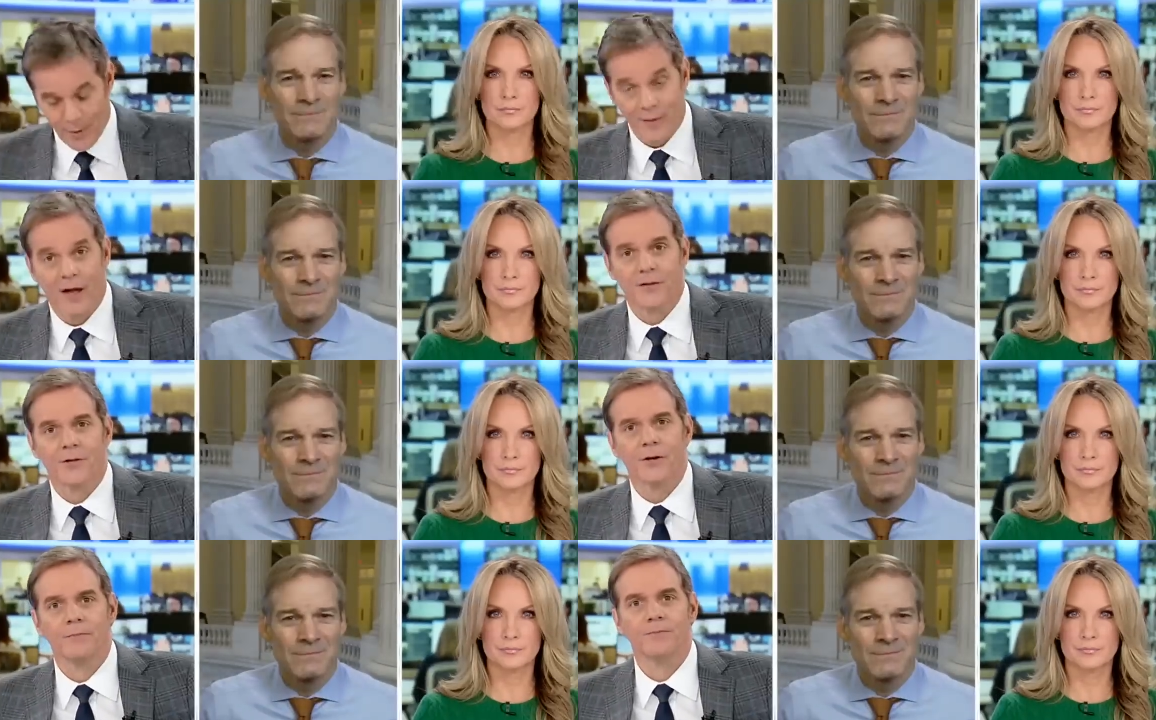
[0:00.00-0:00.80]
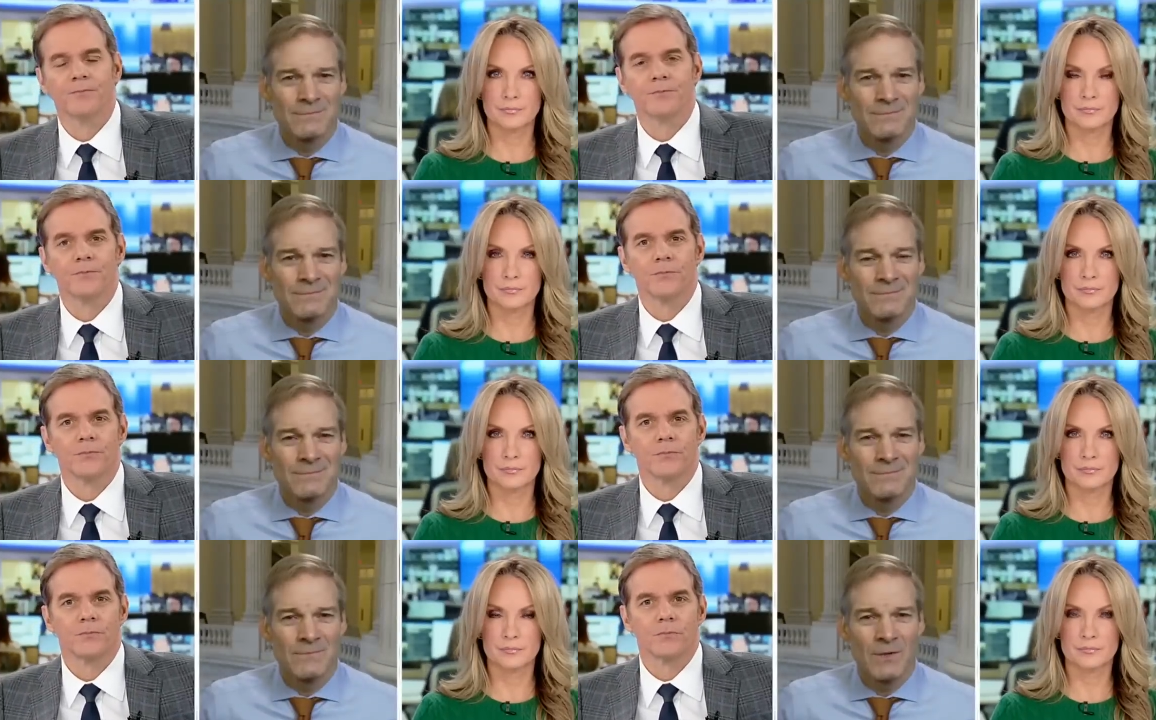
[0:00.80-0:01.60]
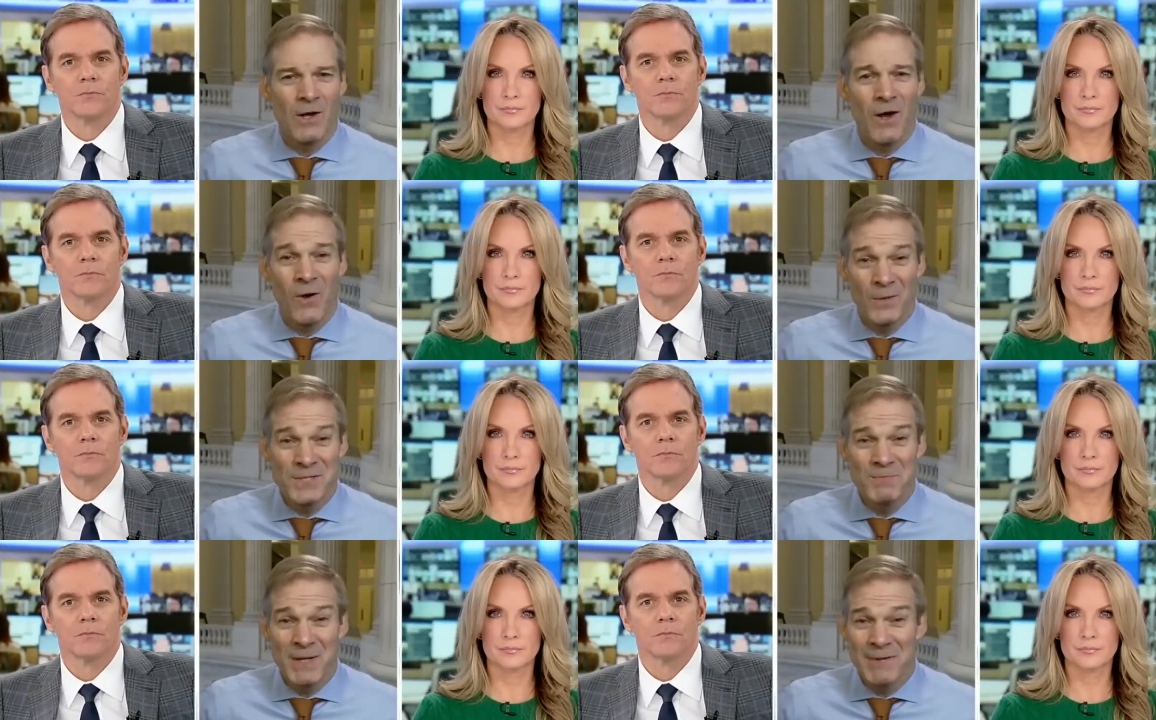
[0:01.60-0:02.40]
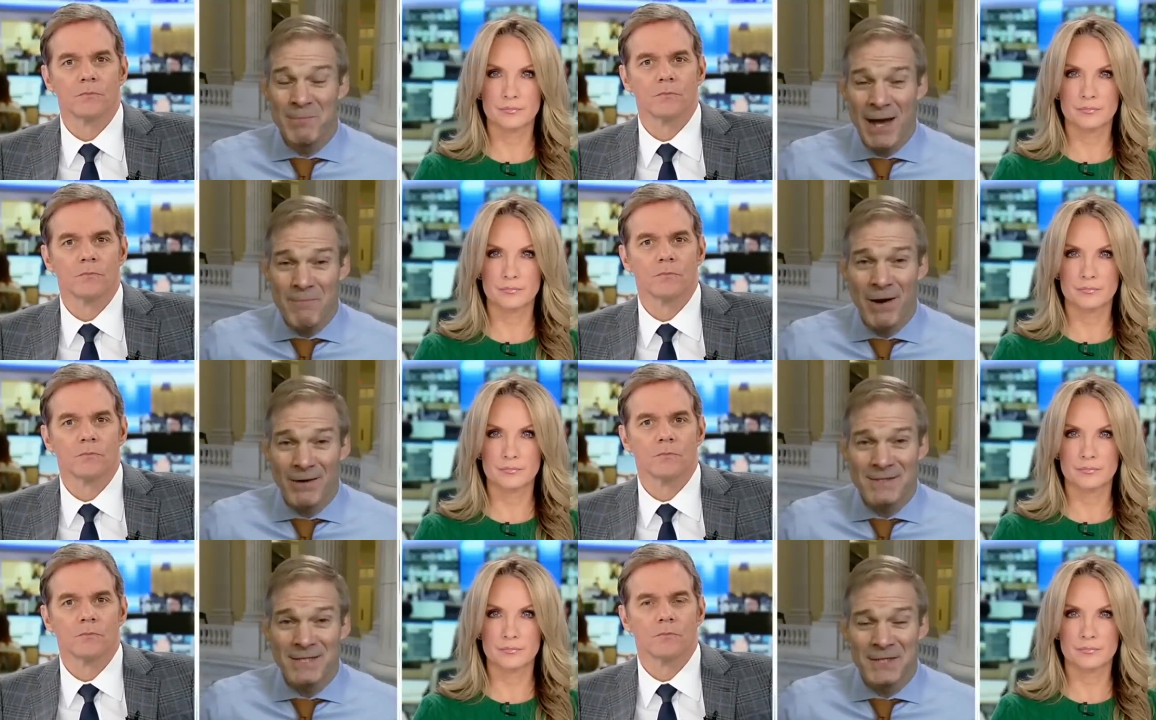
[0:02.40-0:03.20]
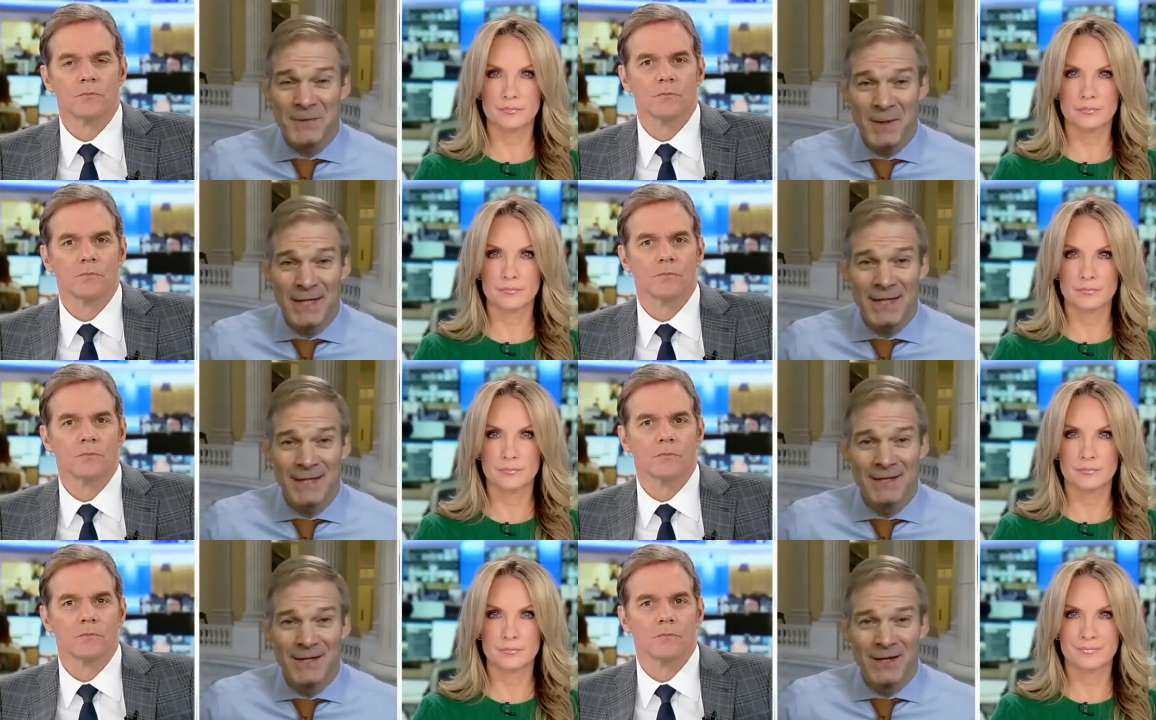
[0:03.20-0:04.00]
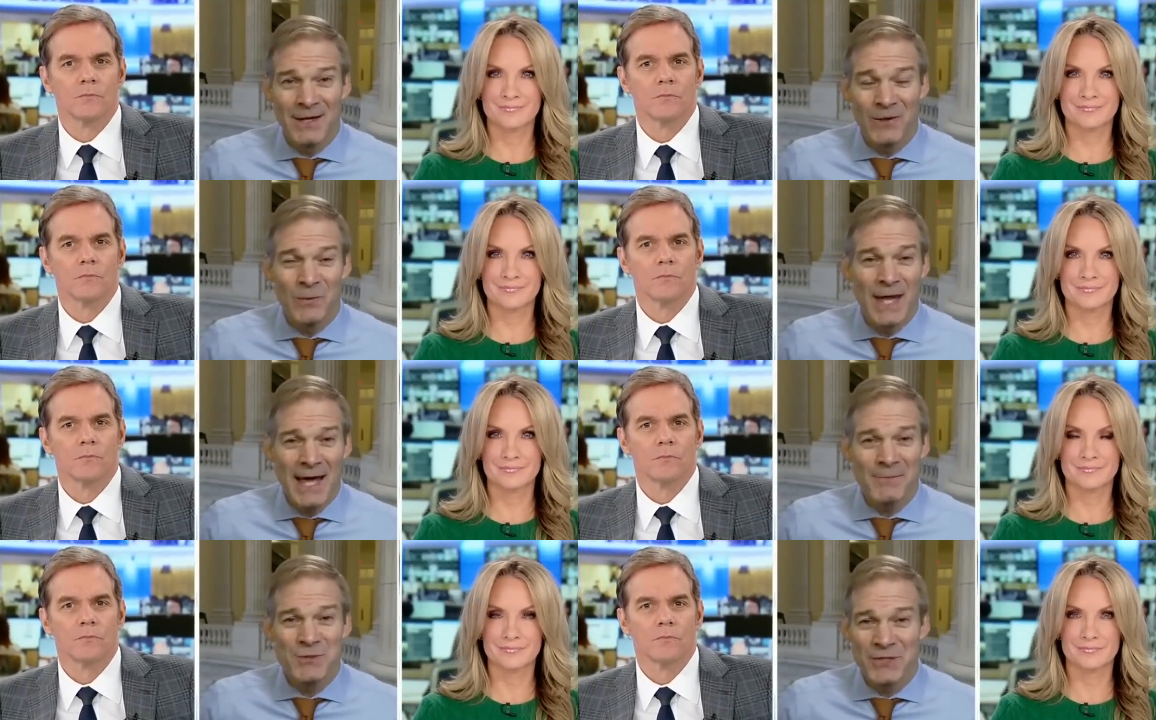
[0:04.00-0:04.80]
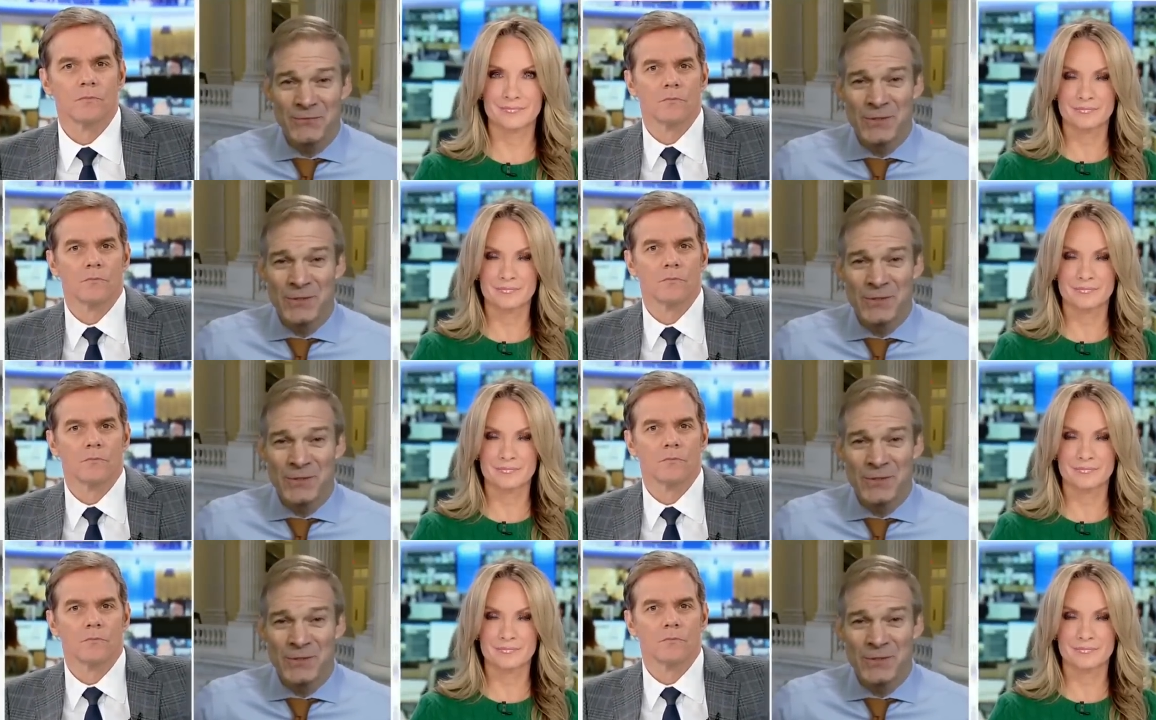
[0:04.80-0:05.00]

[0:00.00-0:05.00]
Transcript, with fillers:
Speaker 1: about that, sir?
Speaker 2: Always been a bipartisan committee when Adam Schiff